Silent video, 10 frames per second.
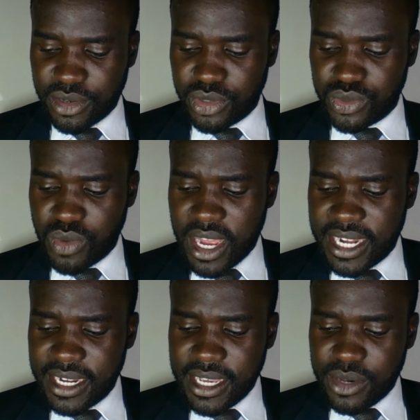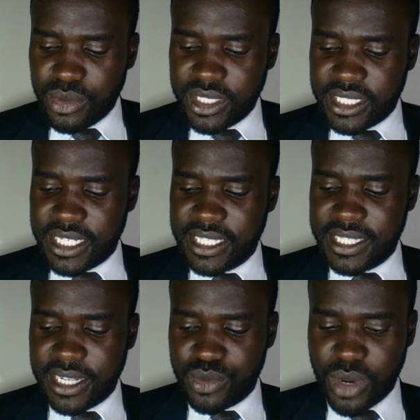Clause 1, which states
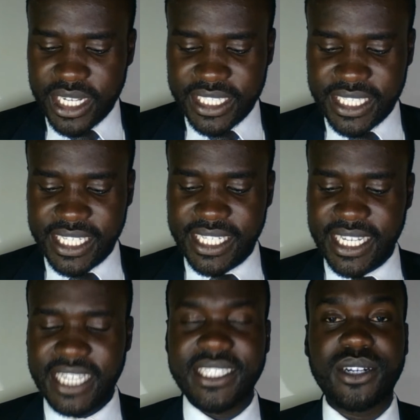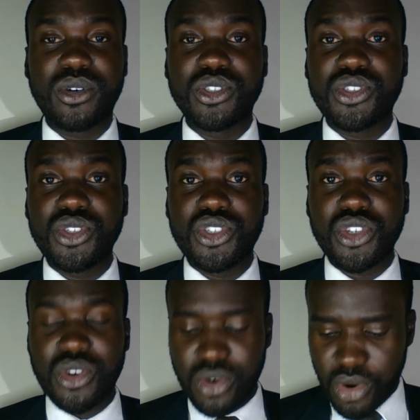that while sitting as the
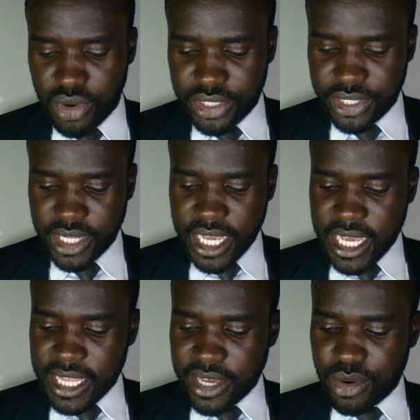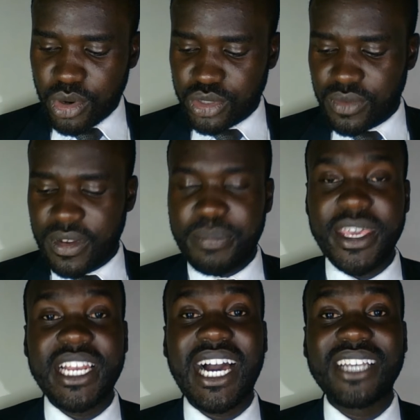Constitutional Court, the Court of
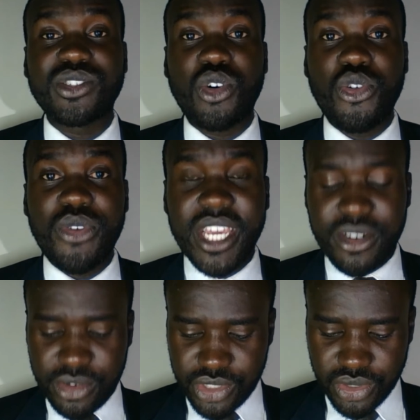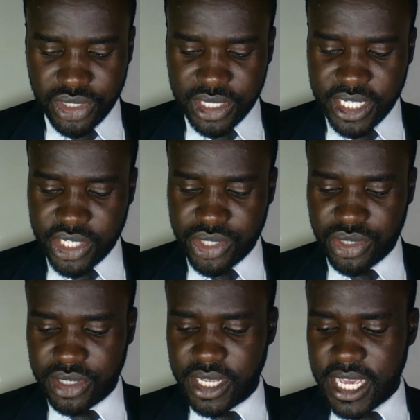Appeal has original
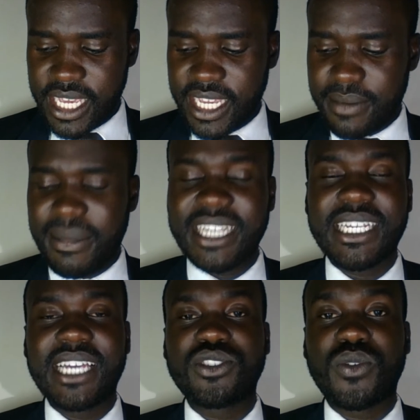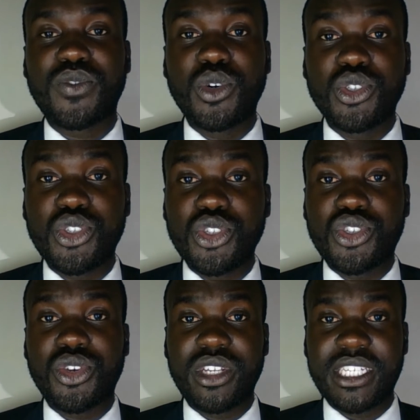jurisdiction in matters of
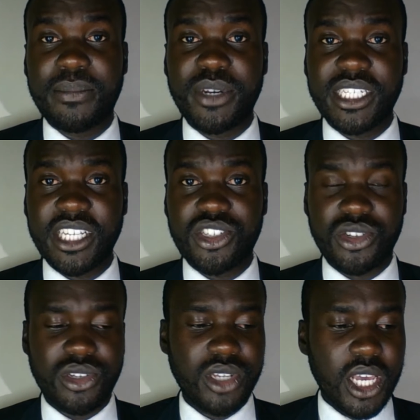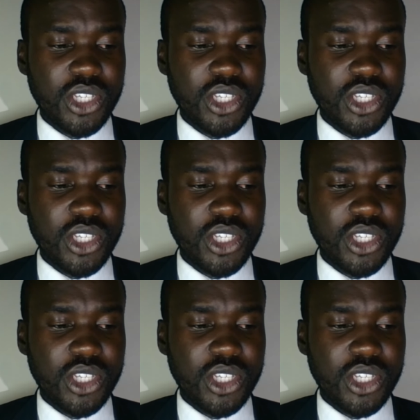constitutional interpretation.